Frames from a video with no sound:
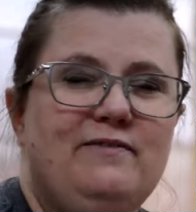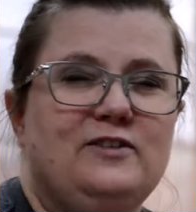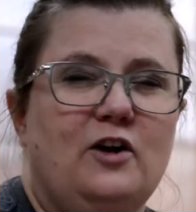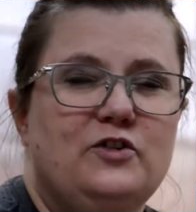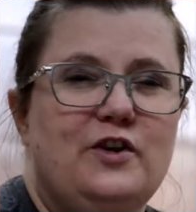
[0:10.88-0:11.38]

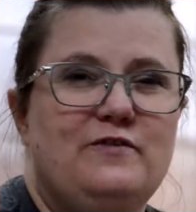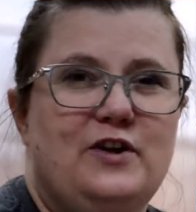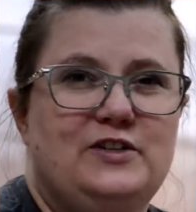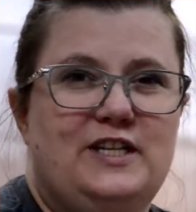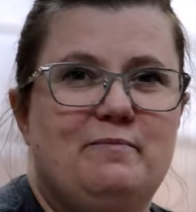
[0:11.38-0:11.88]
doctor of
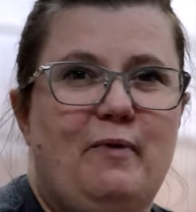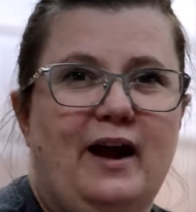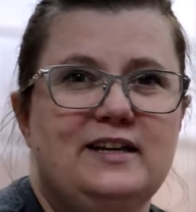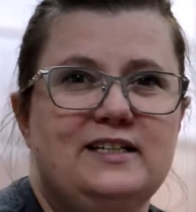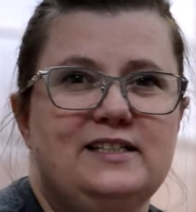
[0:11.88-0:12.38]
nursing
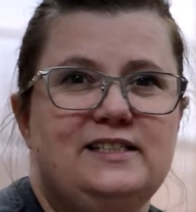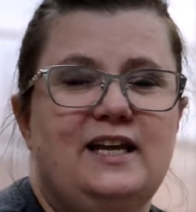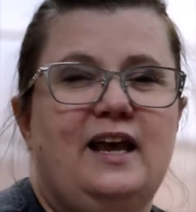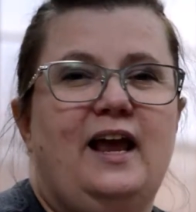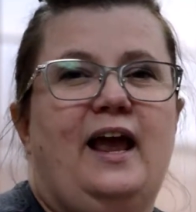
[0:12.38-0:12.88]
practice,
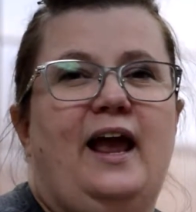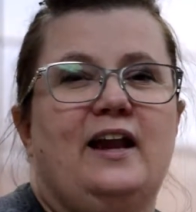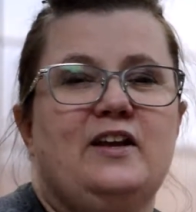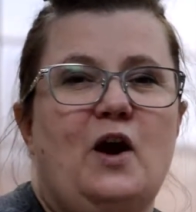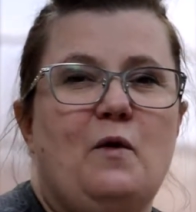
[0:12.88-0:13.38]

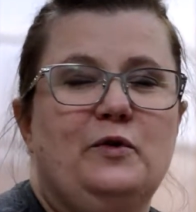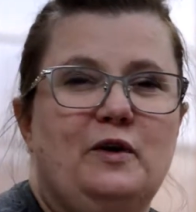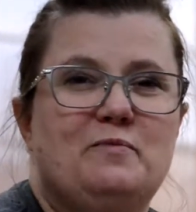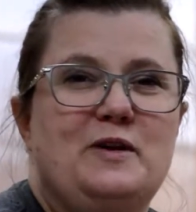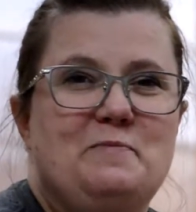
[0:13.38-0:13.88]
and co-owner
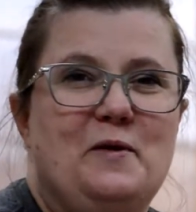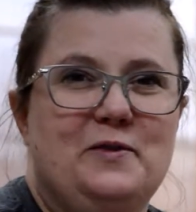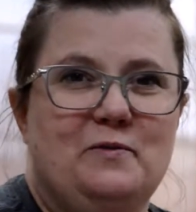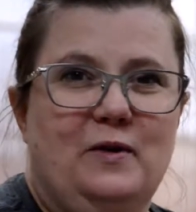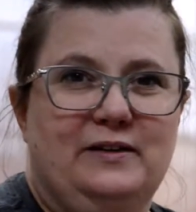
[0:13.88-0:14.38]
of Breathe Birth
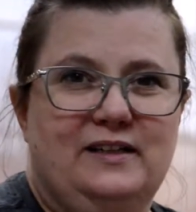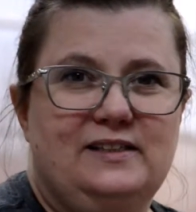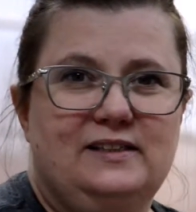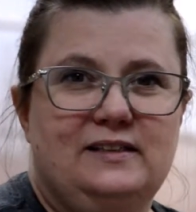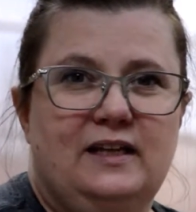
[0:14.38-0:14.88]
and
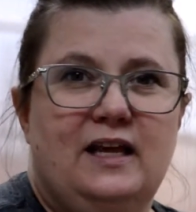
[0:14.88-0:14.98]
Wellness.